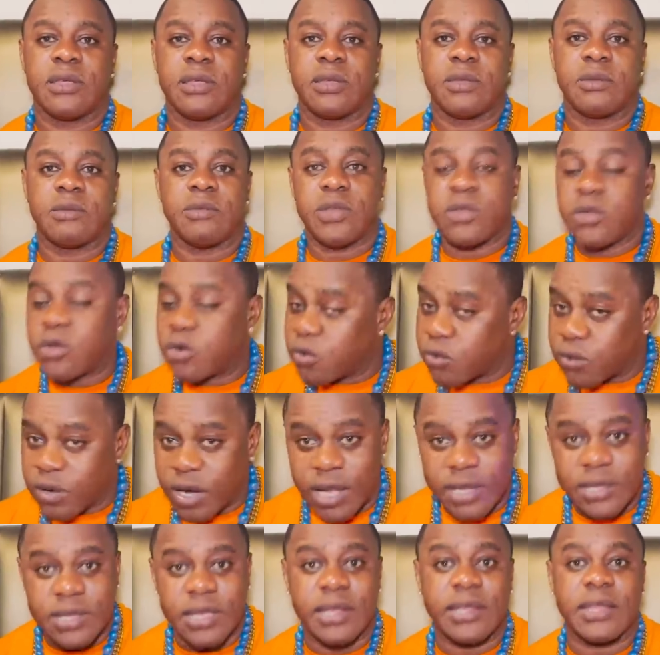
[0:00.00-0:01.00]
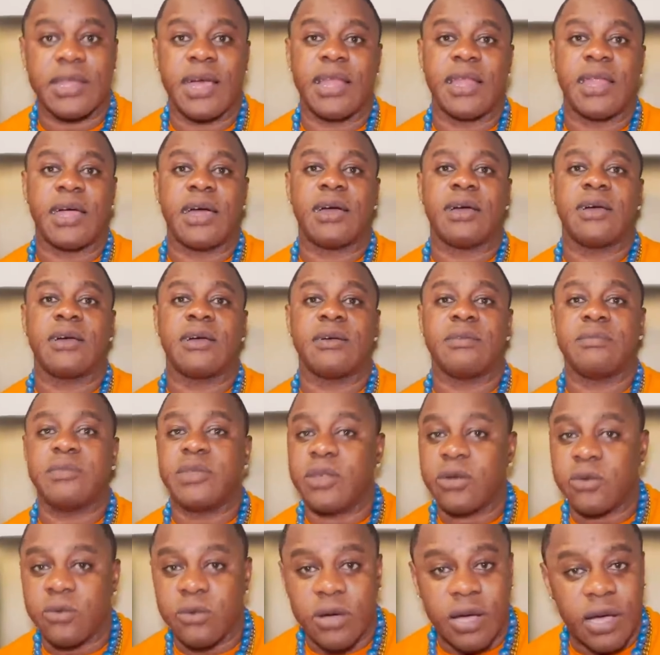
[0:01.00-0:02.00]
I don't want a dollar. I
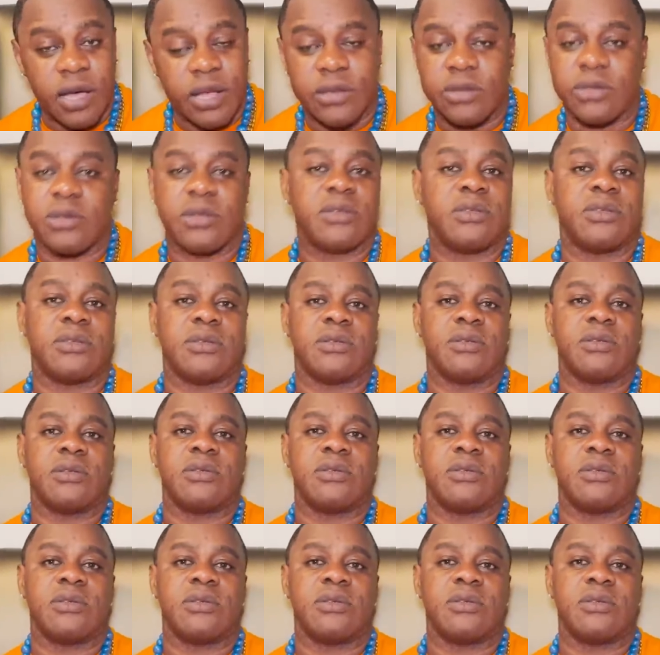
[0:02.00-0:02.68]
don't want nothing.